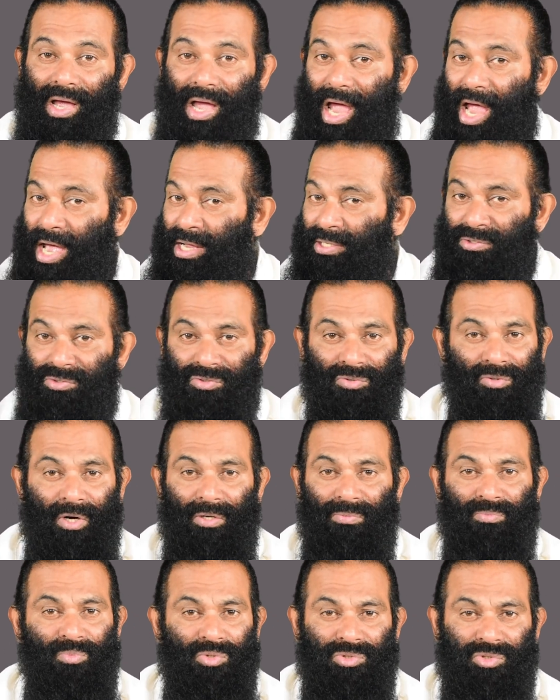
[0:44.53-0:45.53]
and to
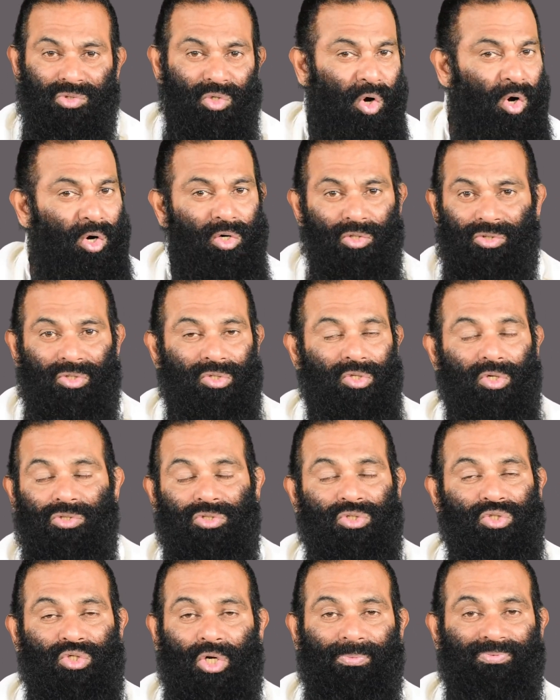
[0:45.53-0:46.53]
almost all the
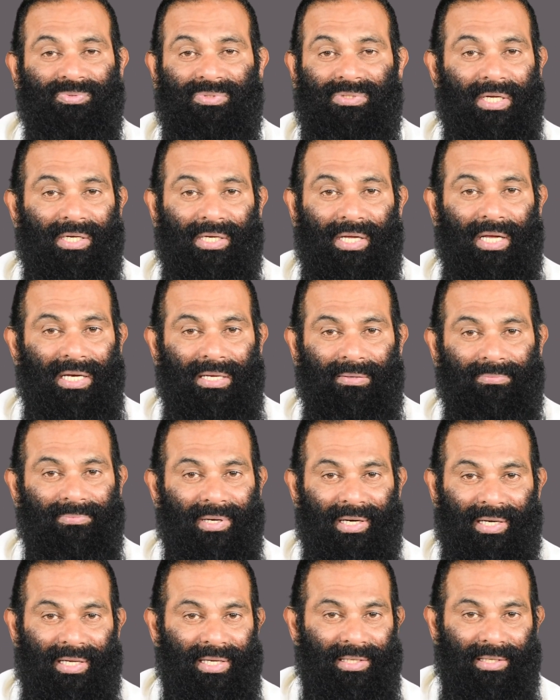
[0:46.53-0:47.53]
shops than
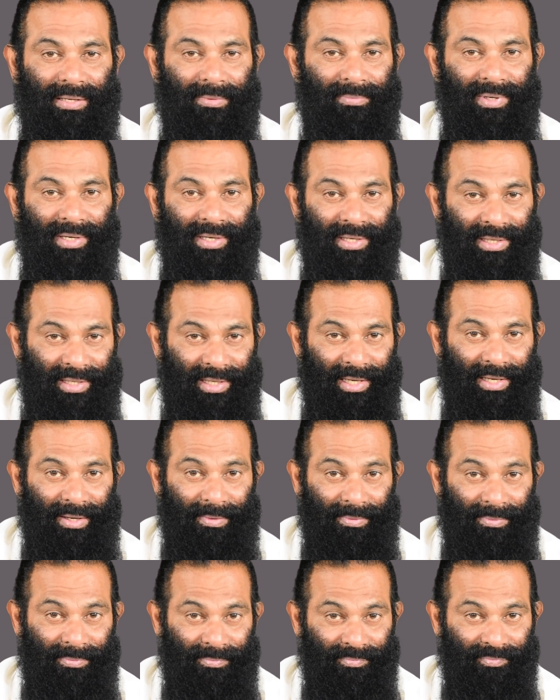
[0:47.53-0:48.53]
anybody in
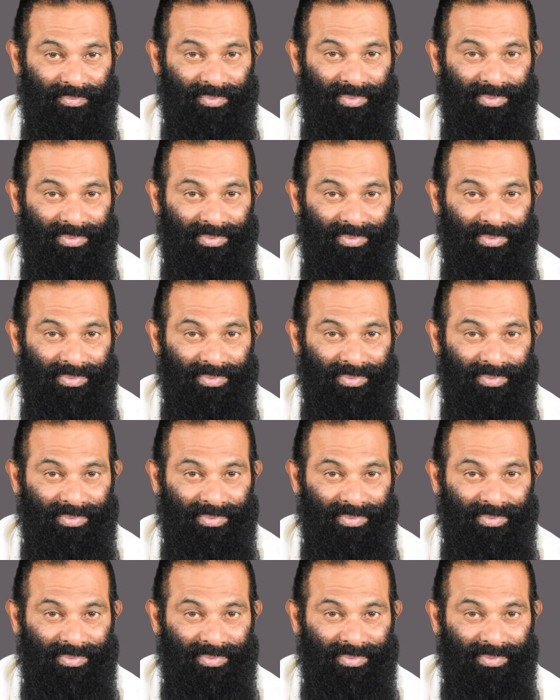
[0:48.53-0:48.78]
America